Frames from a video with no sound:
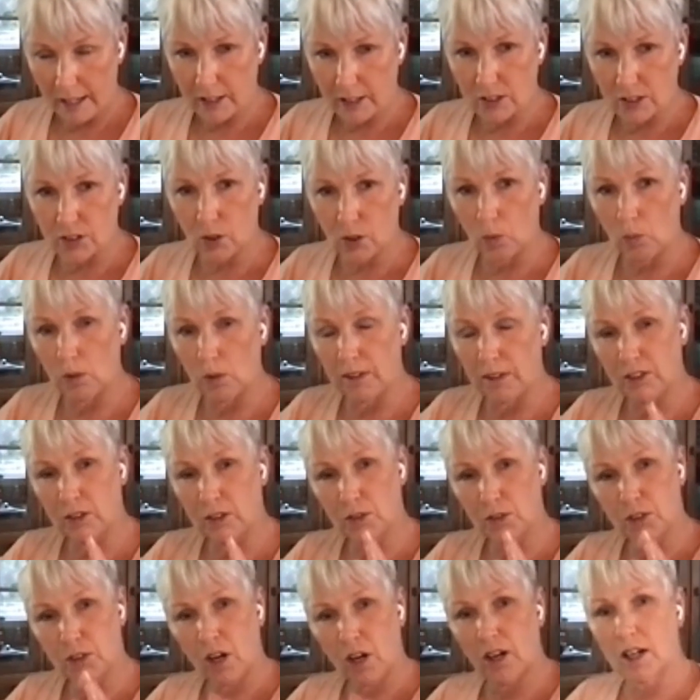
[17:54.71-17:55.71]
So when
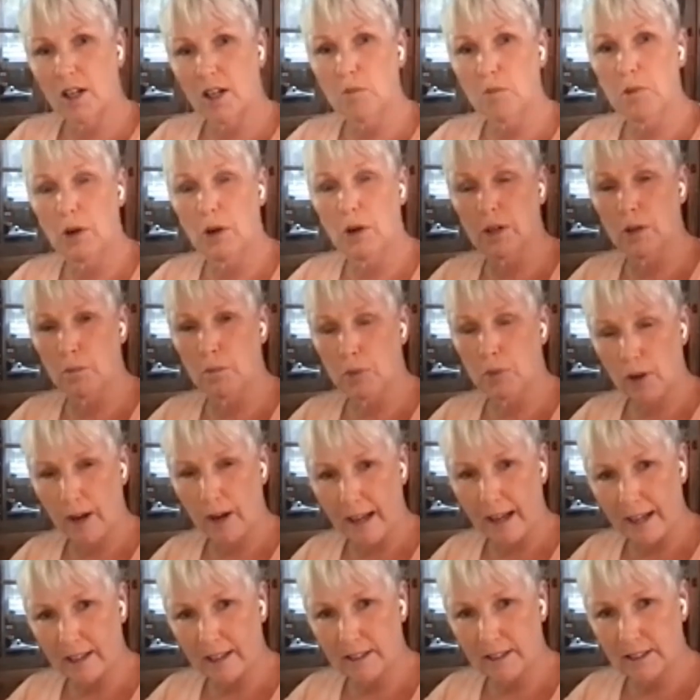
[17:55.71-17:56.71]
you talk about a
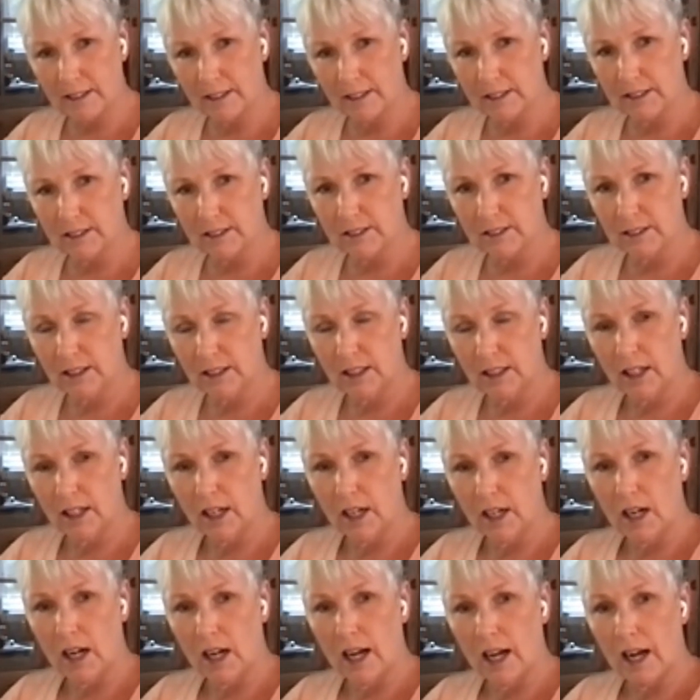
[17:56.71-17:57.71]
practice,
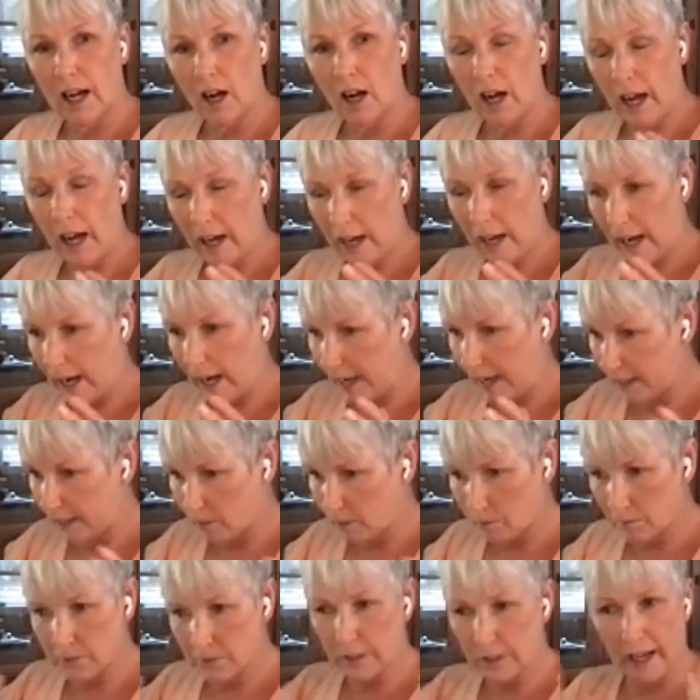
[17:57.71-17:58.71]

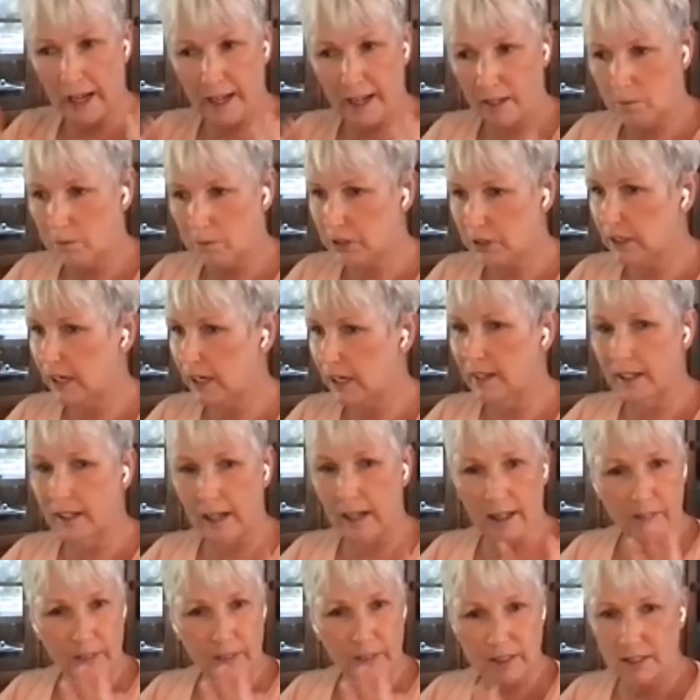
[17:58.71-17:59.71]
I'm starting
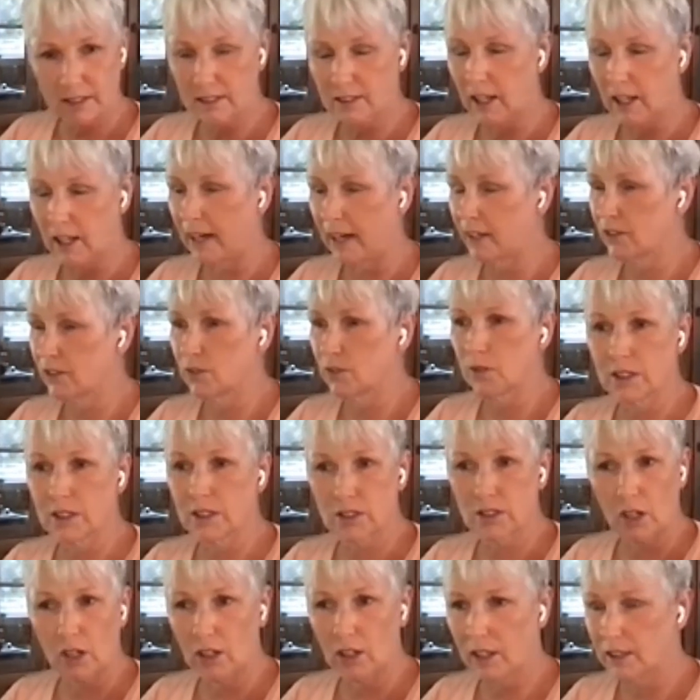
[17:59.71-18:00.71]
this. I
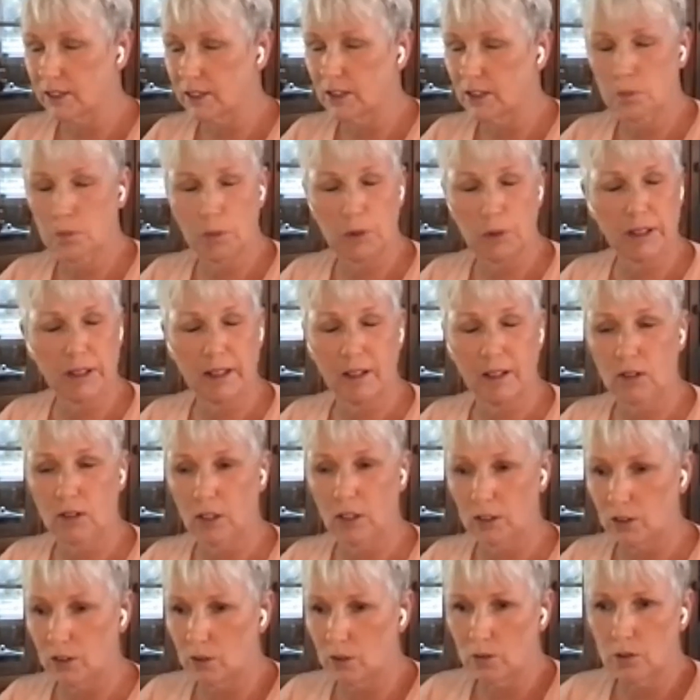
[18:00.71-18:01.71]
this all. I just put it out
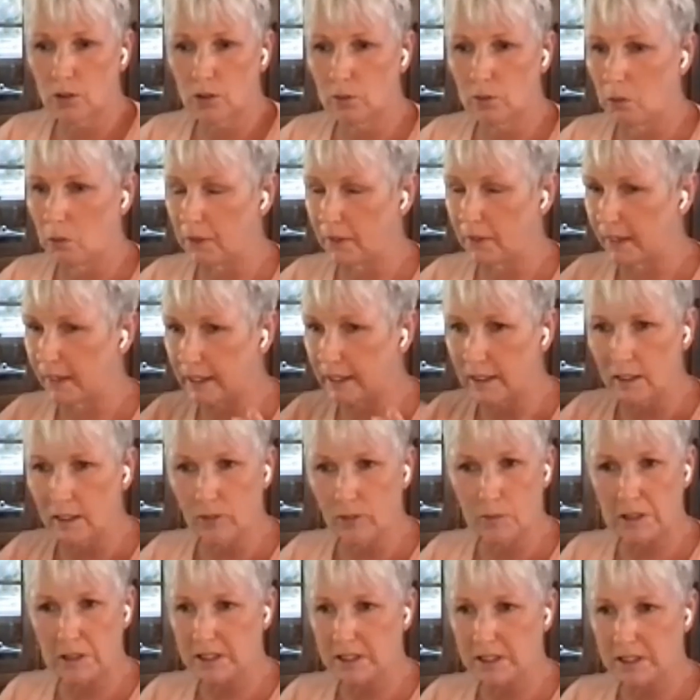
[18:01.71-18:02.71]
on YouTube. When they
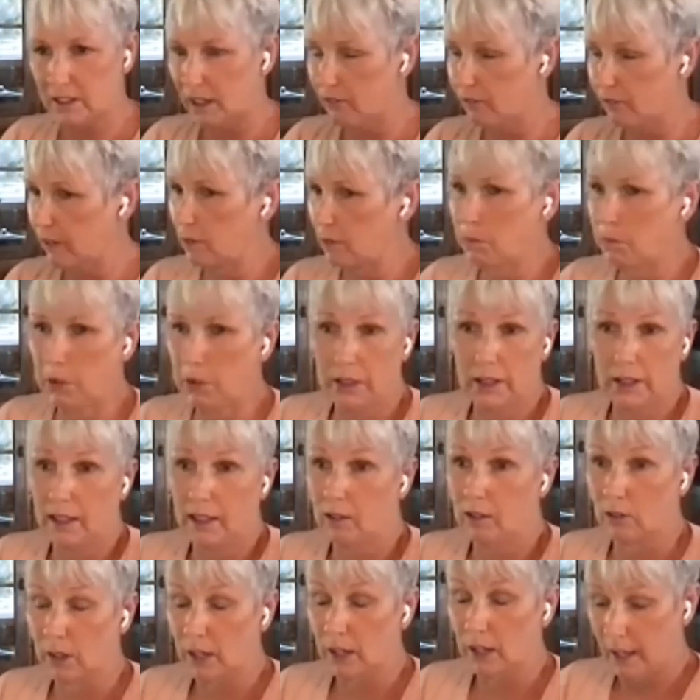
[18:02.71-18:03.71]
give me stuff, I put it
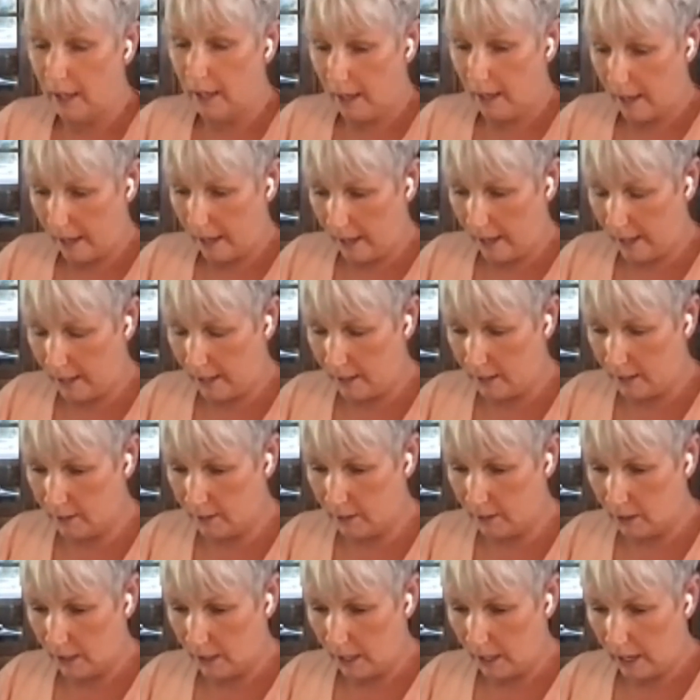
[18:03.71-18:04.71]
out. And
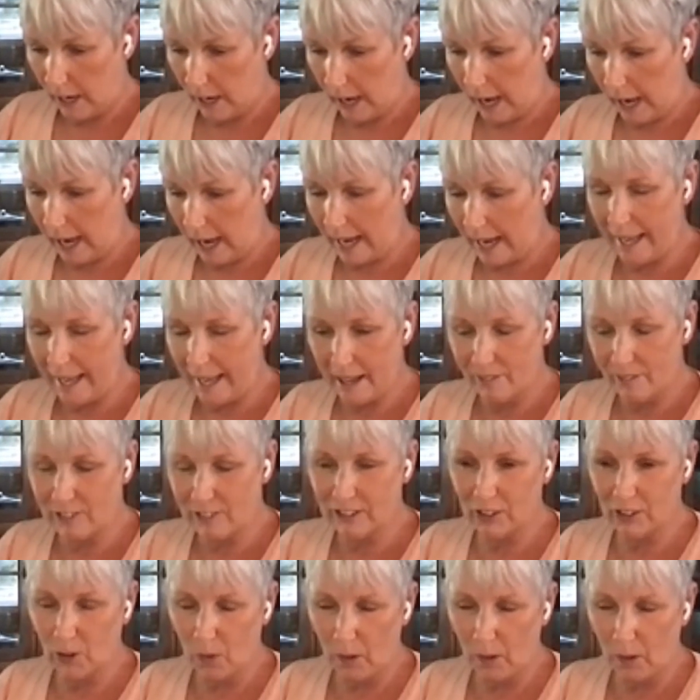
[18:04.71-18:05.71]
I
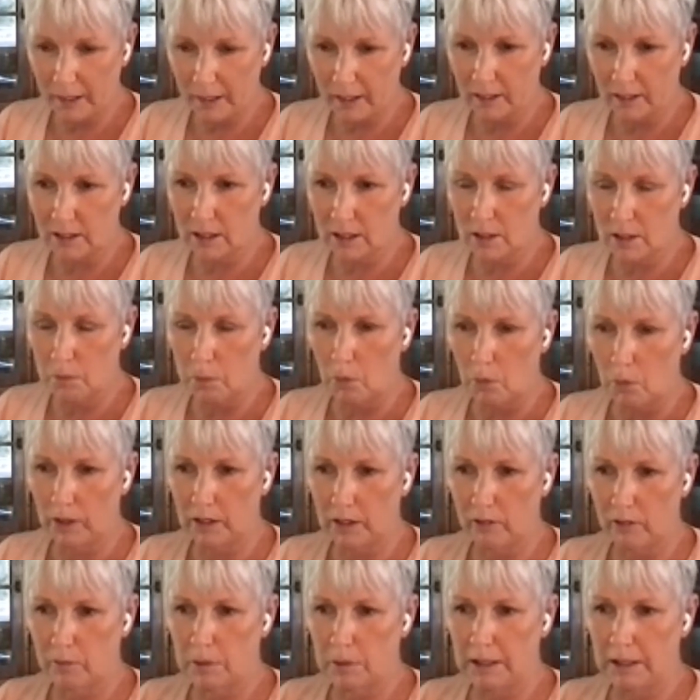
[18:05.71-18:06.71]
haven't quite got to the point
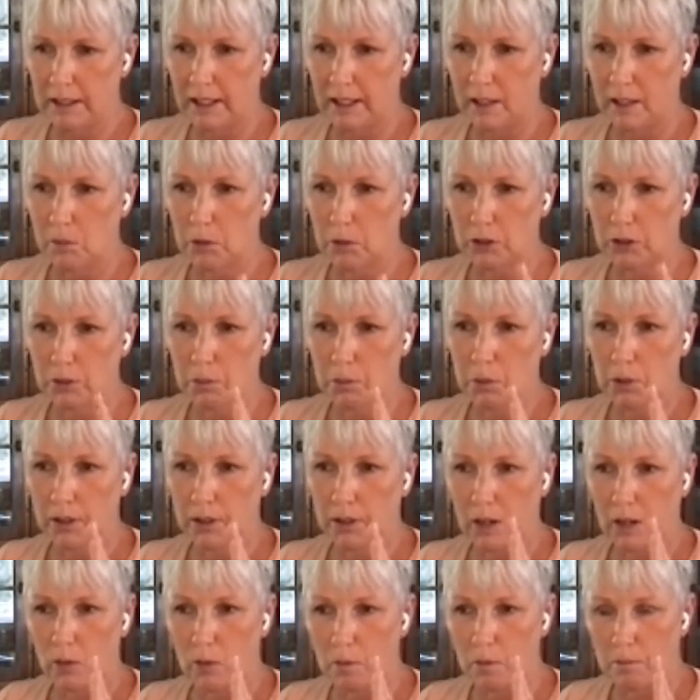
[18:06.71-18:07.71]
of being able to put
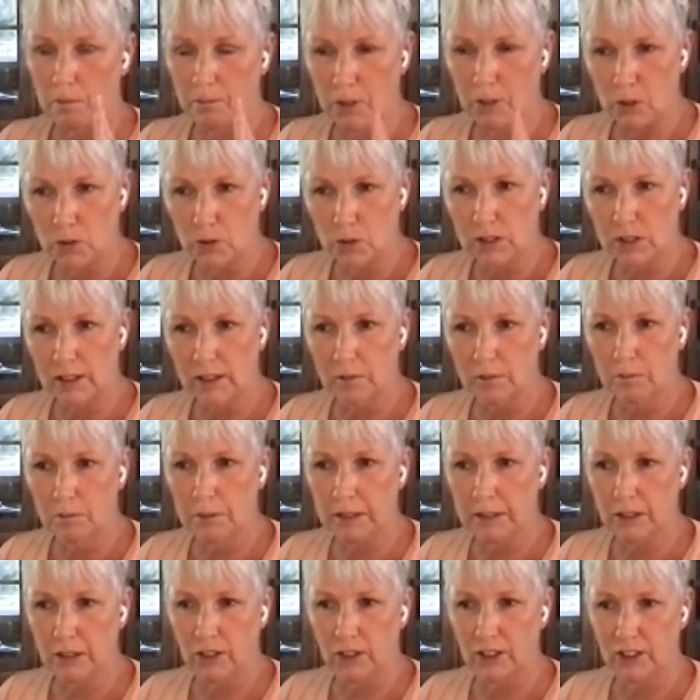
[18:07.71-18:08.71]
out music
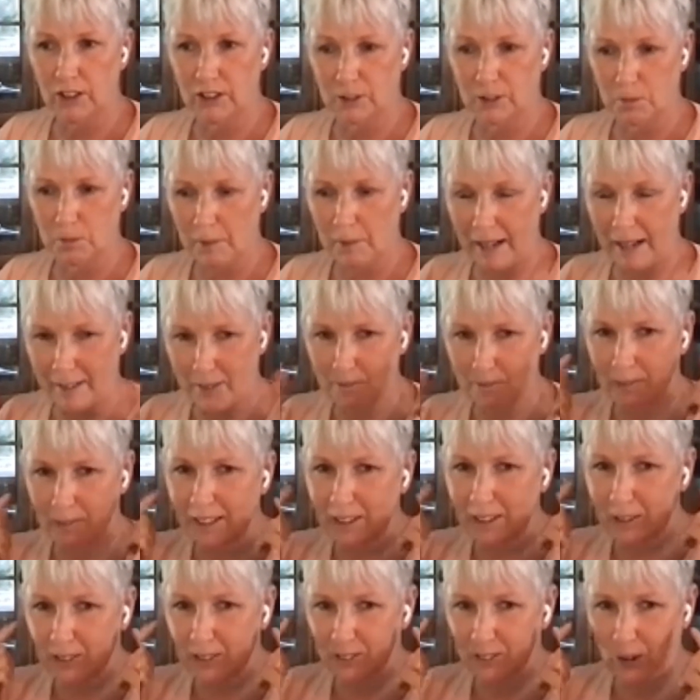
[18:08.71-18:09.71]
because my
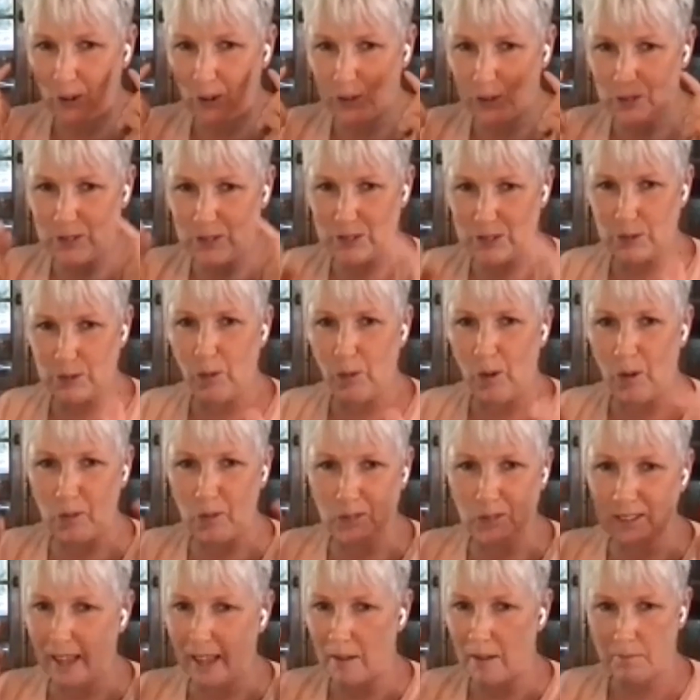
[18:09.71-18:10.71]
microphones won't
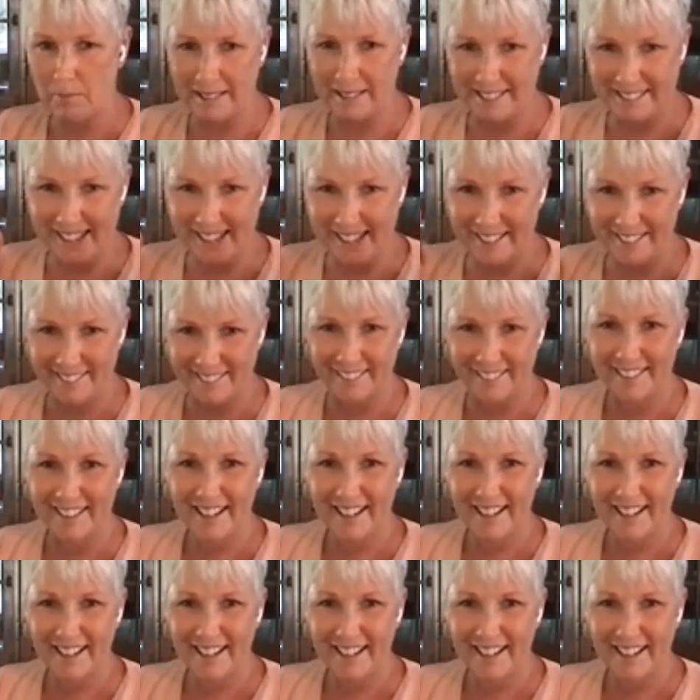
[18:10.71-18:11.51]
let me yet.